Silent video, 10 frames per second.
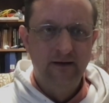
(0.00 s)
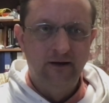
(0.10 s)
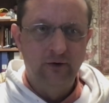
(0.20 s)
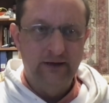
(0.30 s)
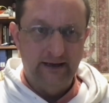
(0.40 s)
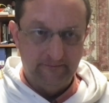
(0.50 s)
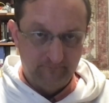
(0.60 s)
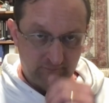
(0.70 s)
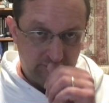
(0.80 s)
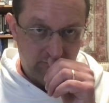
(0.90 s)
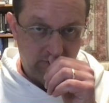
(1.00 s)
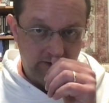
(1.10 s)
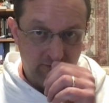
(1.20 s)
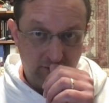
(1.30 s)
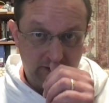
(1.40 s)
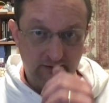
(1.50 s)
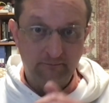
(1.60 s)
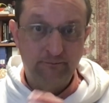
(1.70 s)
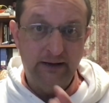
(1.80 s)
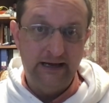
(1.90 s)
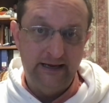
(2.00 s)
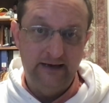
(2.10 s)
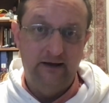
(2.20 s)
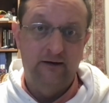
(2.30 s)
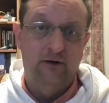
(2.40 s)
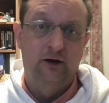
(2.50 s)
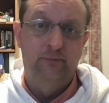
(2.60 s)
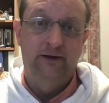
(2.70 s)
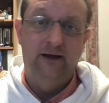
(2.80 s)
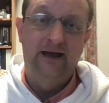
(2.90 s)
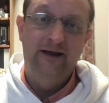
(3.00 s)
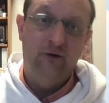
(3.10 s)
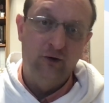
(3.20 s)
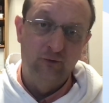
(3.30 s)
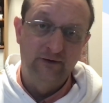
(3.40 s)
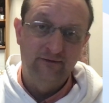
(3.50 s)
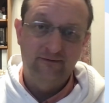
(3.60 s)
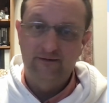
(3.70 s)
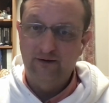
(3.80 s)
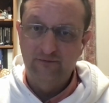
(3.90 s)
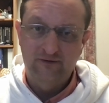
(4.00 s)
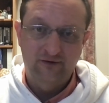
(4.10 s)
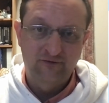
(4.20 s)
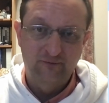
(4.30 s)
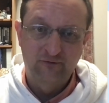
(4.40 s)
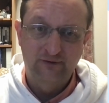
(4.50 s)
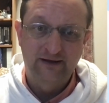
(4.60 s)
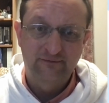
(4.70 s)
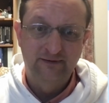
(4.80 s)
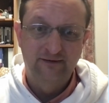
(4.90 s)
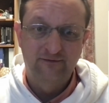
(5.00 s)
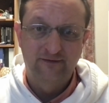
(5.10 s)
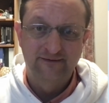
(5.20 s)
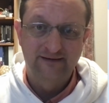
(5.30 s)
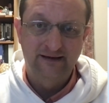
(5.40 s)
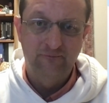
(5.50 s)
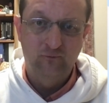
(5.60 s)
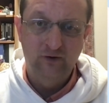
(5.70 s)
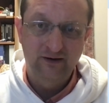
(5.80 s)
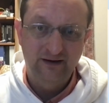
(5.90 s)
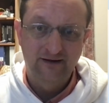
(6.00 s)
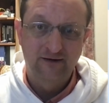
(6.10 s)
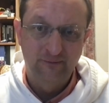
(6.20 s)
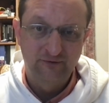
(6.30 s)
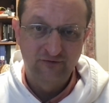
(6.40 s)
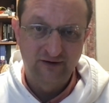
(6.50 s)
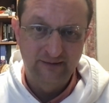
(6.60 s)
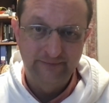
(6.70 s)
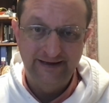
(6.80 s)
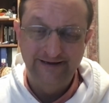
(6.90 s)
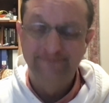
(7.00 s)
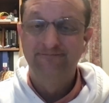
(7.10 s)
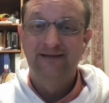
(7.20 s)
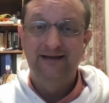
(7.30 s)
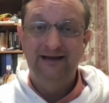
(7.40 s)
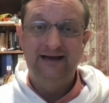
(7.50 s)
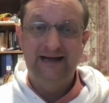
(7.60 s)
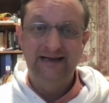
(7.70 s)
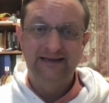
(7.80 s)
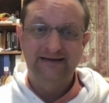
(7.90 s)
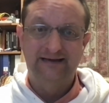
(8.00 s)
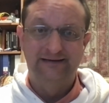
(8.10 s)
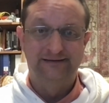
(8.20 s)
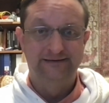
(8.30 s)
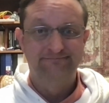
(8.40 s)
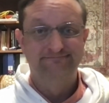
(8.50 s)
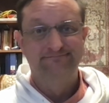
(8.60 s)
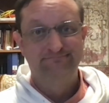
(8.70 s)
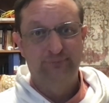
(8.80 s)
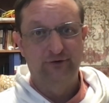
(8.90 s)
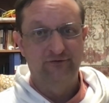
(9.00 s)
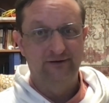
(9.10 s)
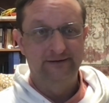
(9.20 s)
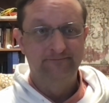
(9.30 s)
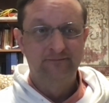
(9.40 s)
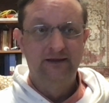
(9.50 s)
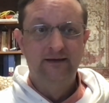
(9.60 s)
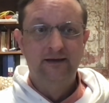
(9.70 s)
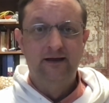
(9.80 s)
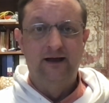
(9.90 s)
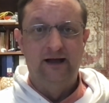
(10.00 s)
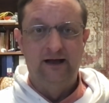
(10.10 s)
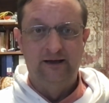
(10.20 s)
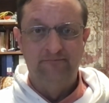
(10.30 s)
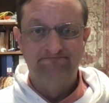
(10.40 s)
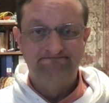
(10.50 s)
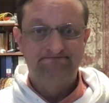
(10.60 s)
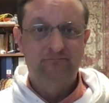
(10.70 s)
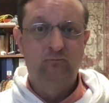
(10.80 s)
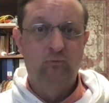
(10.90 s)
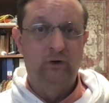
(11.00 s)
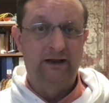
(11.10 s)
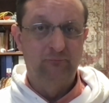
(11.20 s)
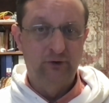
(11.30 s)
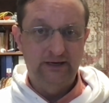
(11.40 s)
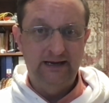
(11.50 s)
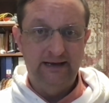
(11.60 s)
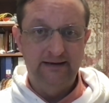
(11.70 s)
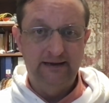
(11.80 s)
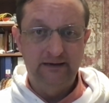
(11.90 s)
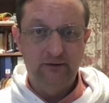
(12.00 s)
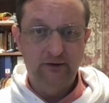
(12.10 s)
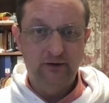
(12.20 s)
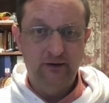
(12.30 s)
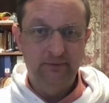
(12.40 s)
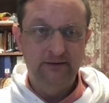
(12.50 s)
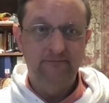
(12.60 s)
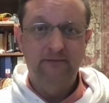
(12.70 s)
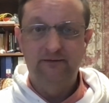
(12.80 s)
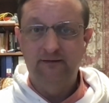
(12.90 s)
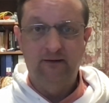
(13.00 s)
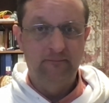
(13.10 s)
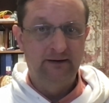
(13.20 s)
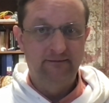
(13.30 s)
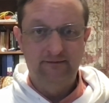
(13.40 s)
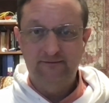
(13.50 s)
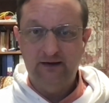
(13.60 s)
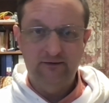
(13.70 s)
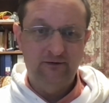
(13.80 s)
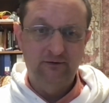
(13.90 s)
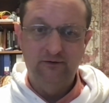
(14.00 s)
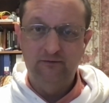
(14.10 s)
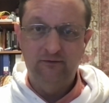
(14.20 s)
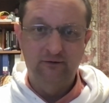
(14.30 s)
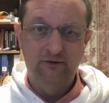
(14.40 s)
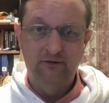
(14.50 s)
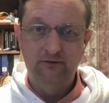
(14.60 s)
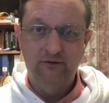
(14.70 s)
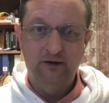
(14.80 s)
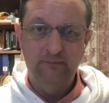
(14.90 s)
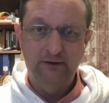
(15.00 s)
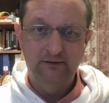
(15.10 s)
Okay, when you're looking to buy a carpet, customers will ask me this all the time. What kind of carpet should I buy? I like nylon, personally. When I'm looking at a nylon carpet, and talk to your carpet